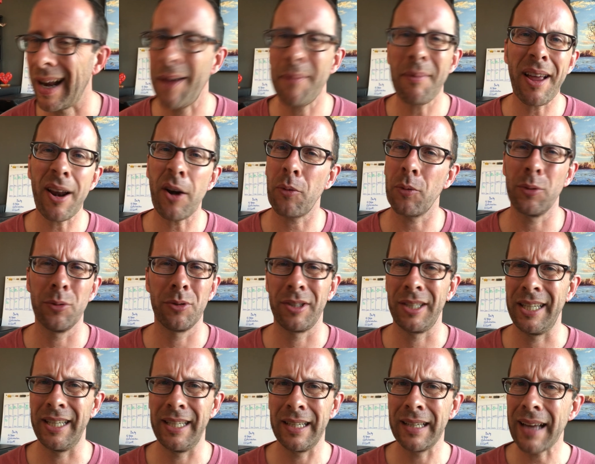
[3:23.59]
I'm not a
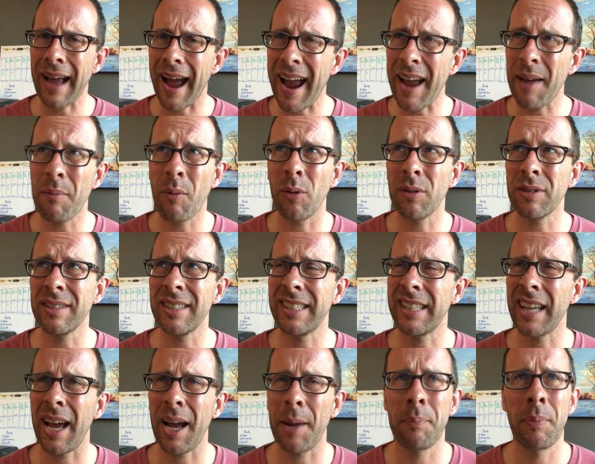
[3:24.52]
routine guy most of
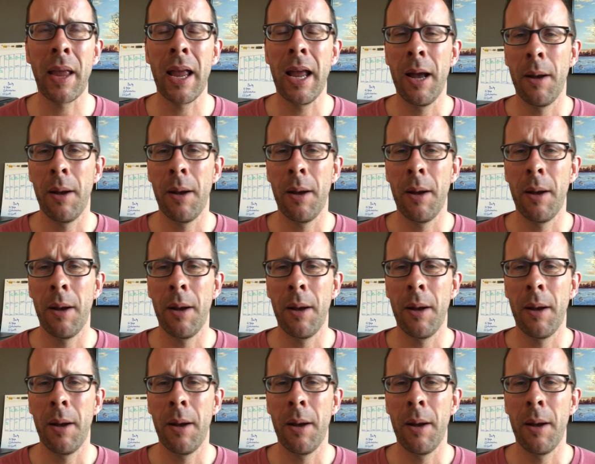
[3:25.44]
the time,